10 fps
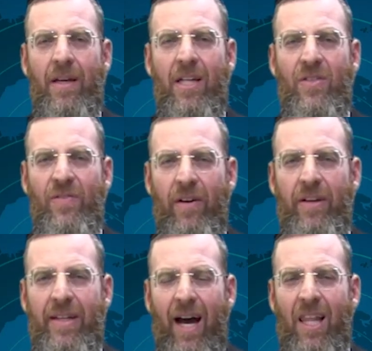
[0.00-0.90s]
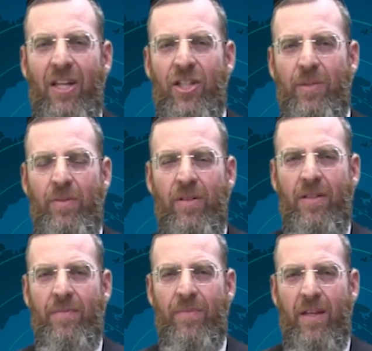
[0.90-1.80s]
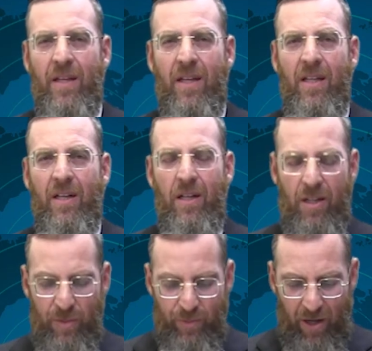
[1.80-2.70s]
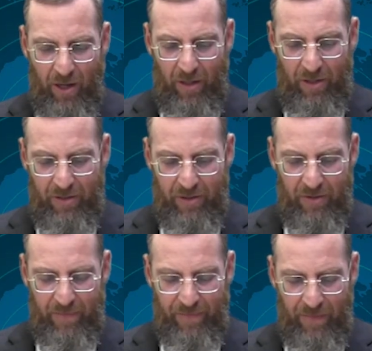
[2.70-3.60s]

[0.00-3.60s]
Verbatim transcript: is very knowledgeable in Hilchos Brachos.